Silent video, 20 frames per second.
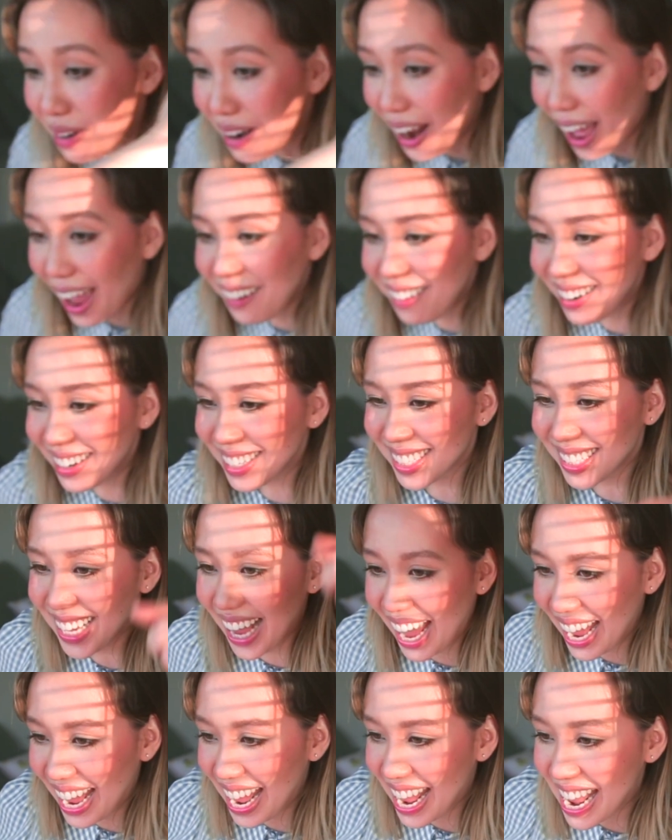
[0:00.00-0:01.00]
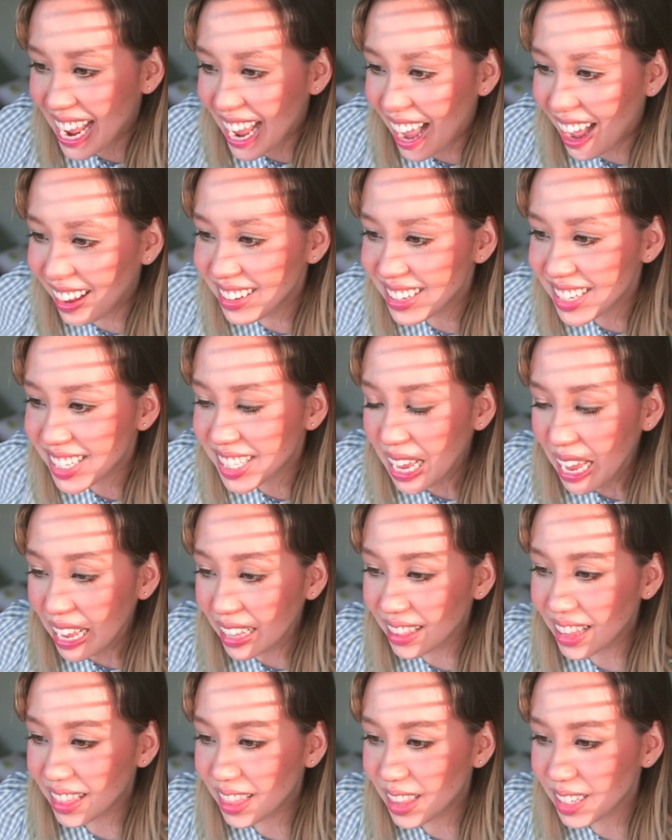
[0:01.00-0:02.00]
I was saying. I was
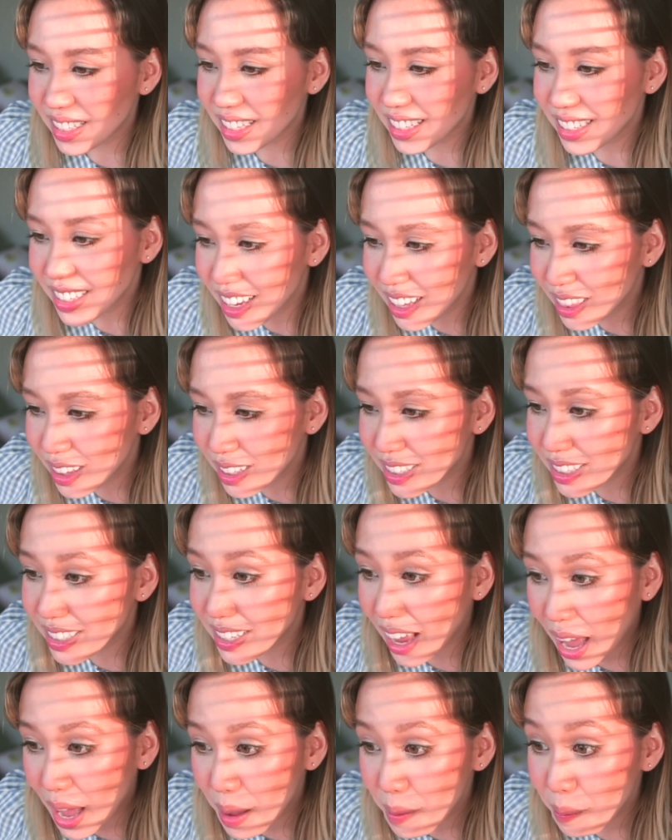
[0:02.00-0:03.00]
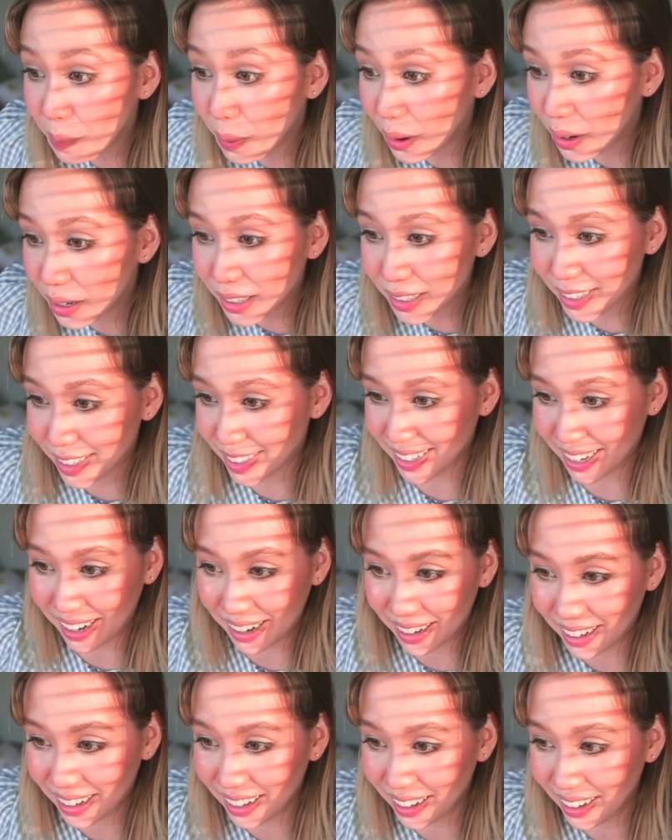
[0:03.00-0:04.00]
saying that this is like the same
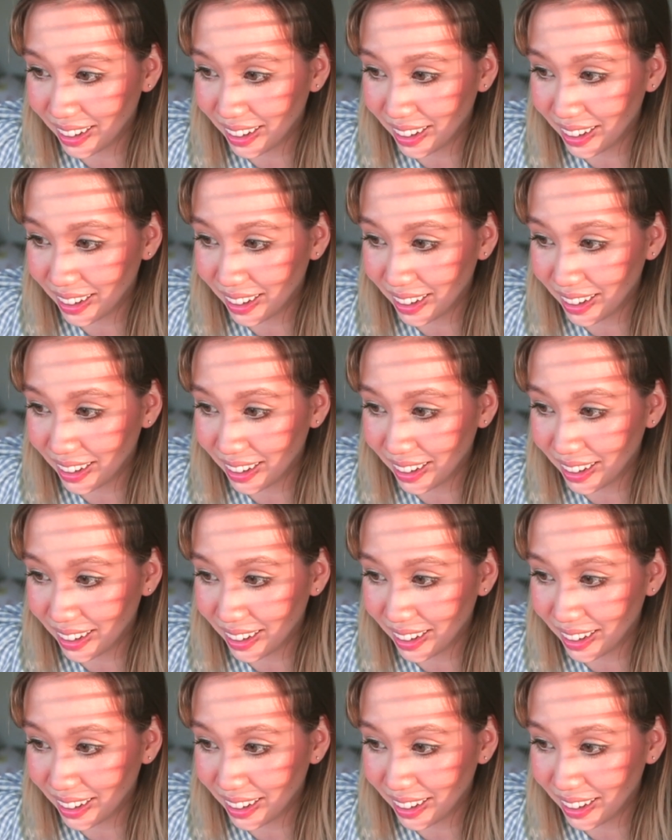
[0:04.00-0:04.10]
person.